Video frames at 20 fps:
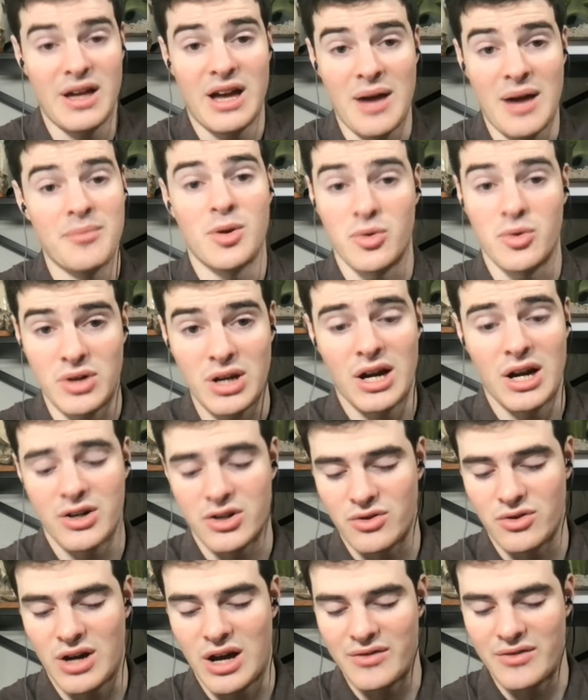I'm no
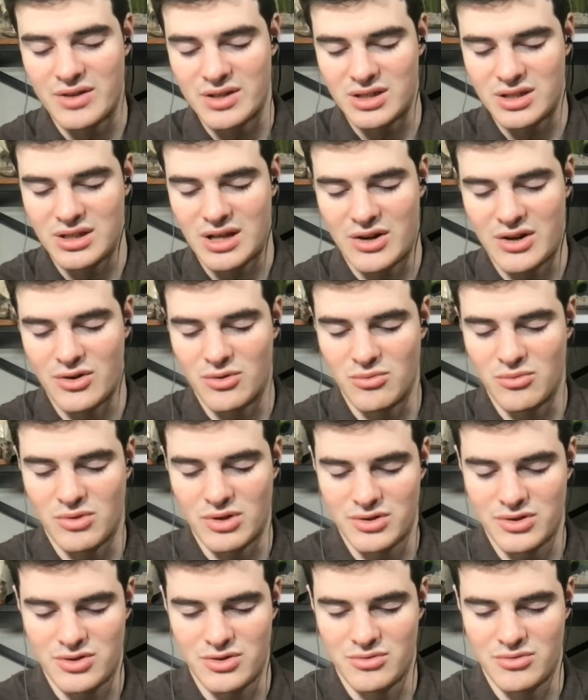doctor, obviously. I don't
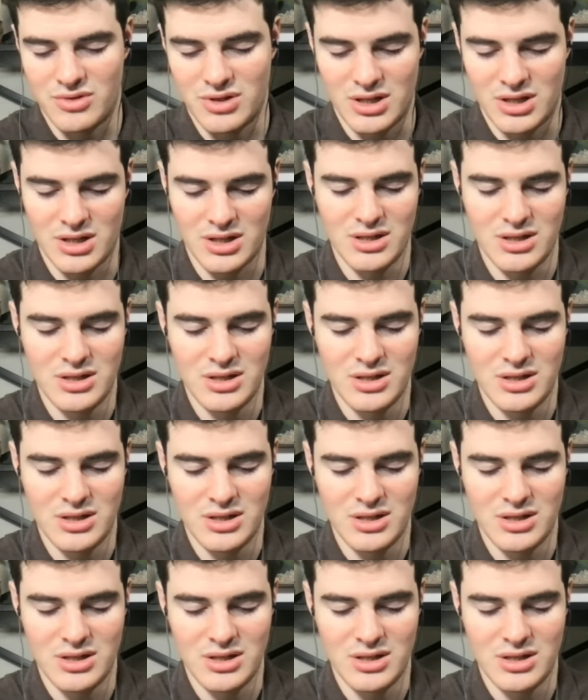want to, uh,